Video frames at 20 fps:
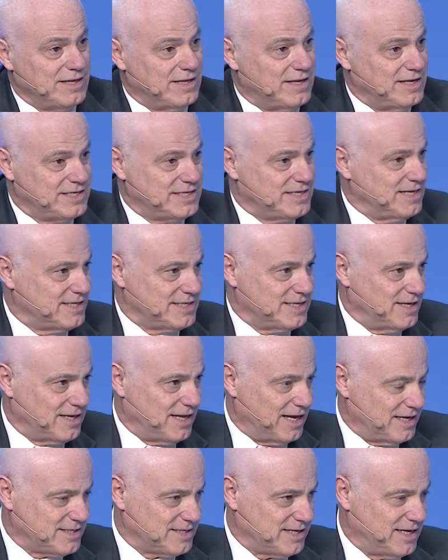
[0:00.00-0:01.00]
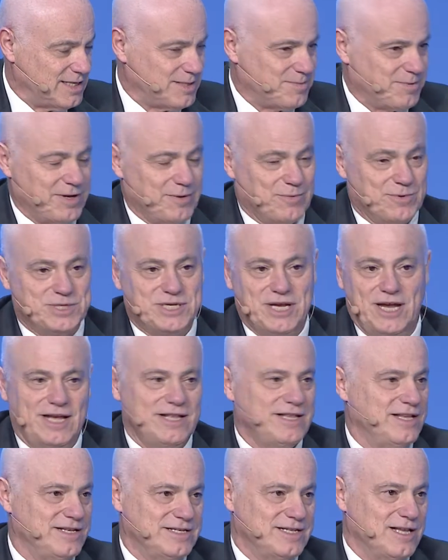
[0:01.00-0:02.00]
that's not, as Frederick was
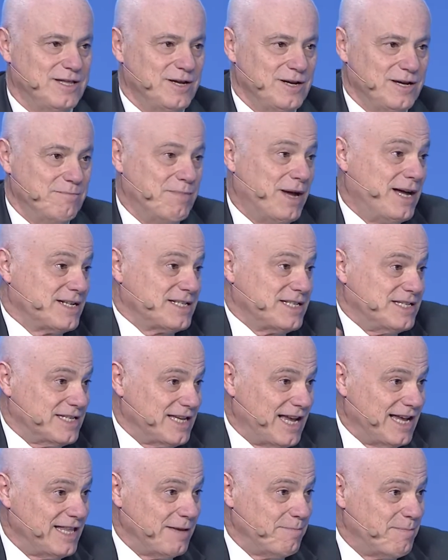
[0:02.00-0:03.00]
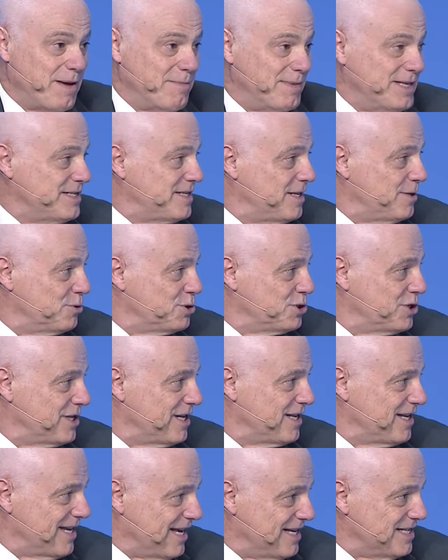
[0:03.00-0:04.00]
saying, it's not only banks, it's any payment institution
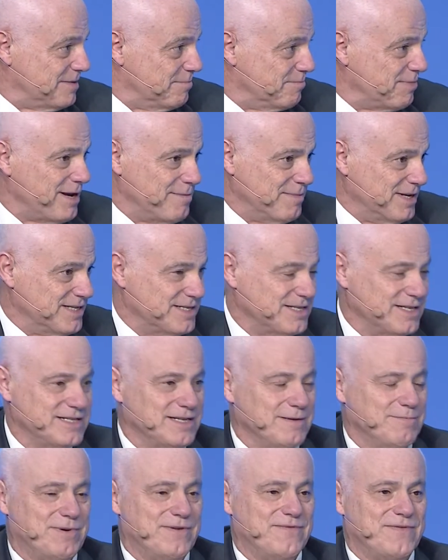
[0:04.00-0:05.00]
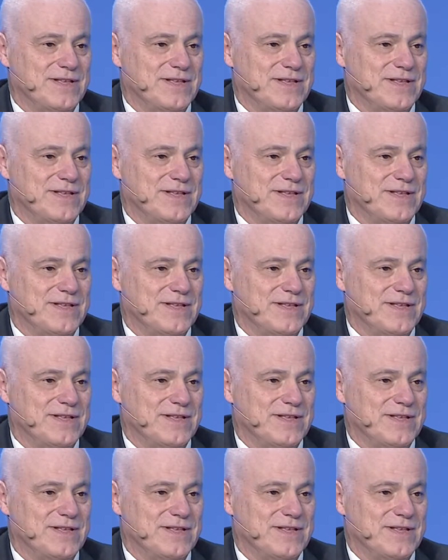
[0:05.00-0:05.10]
that engages in payments. It's a perfect